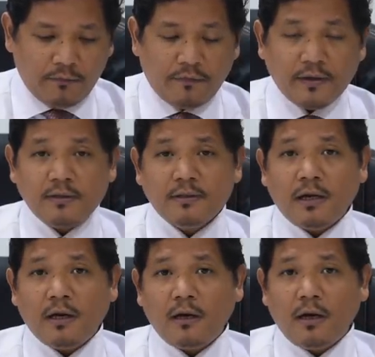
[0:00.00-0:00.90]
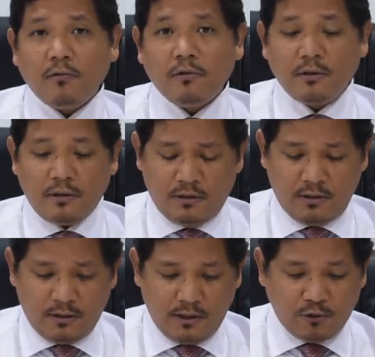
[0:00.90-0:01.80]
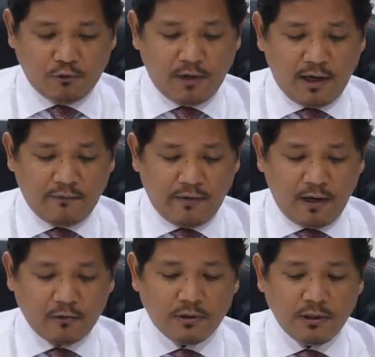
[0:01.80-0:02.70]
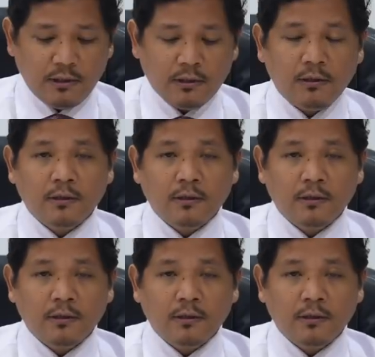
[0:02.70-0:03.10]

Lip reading: Friends, I would like to clarify out here